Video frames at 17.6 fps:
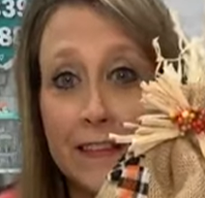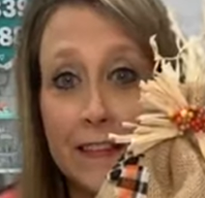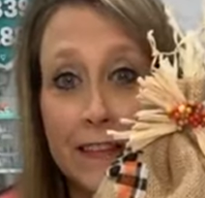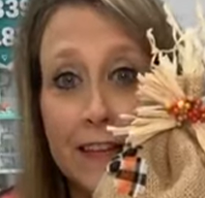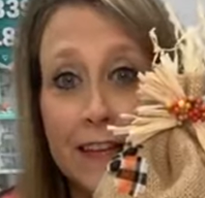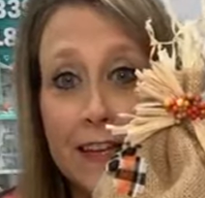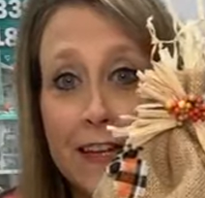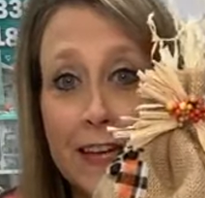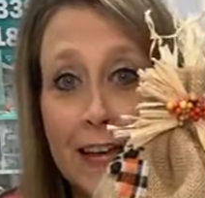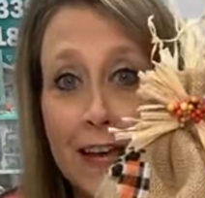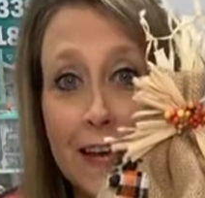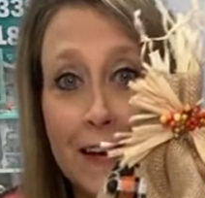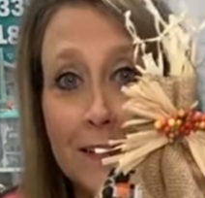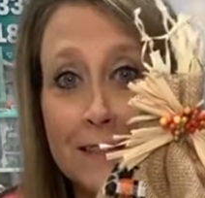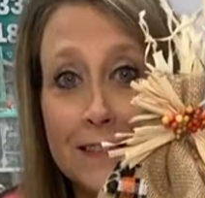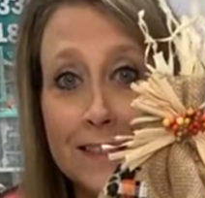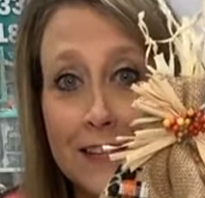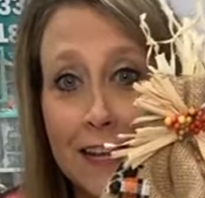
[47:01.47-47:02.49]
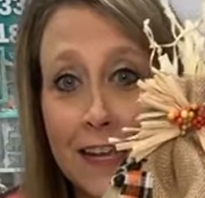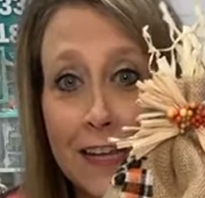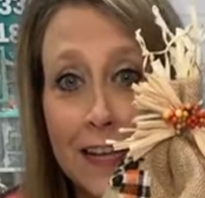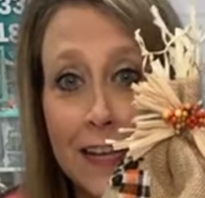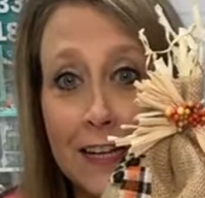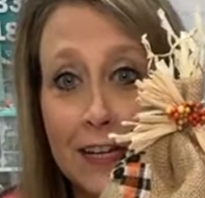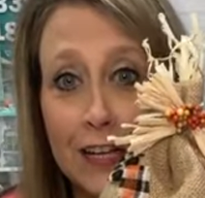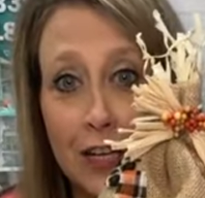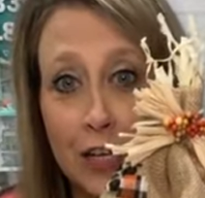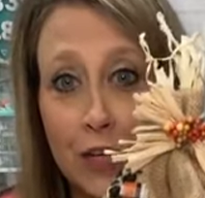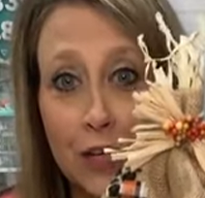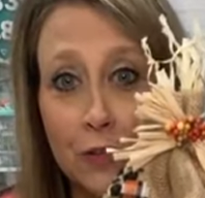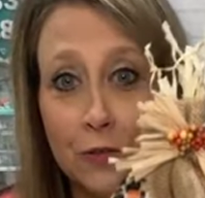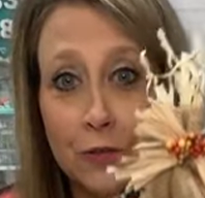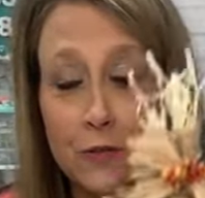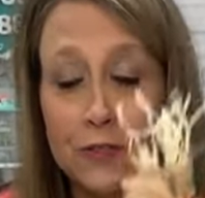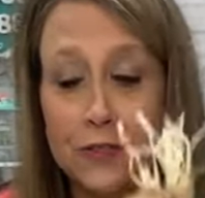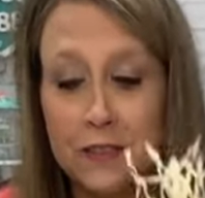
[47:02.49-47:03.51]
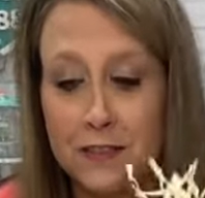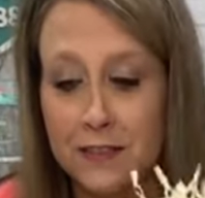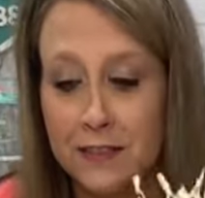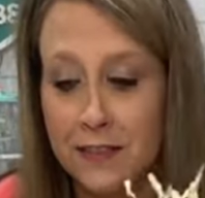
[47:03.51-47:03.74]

Look how stinking cute.